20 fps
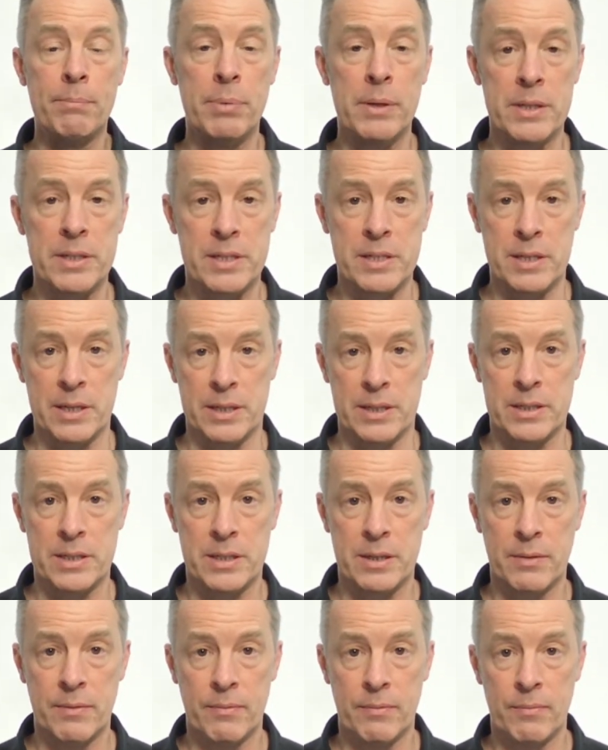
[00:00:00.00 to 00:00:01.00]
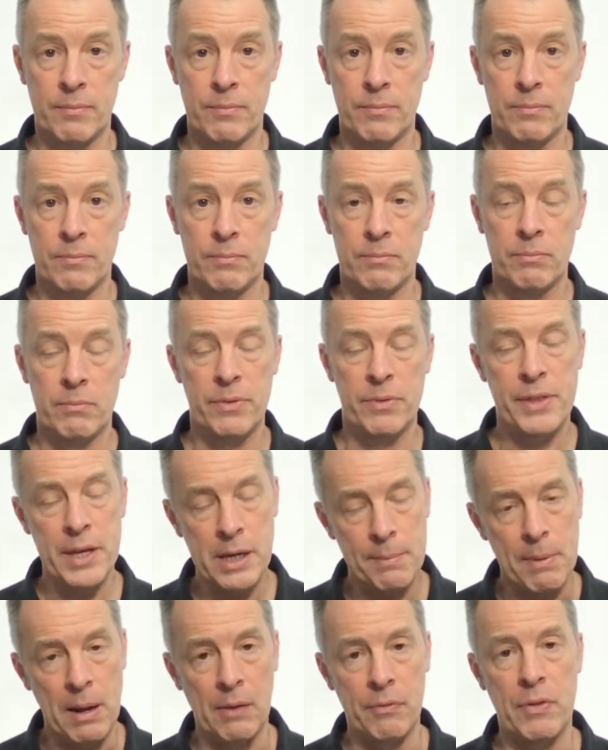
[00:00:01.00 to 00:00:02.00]
business?
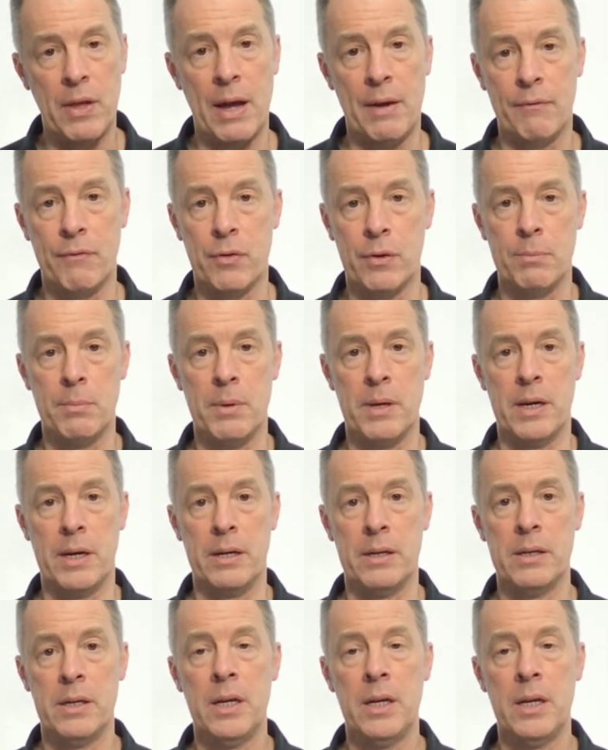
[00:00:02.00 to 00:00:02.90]
Think about that for a minute.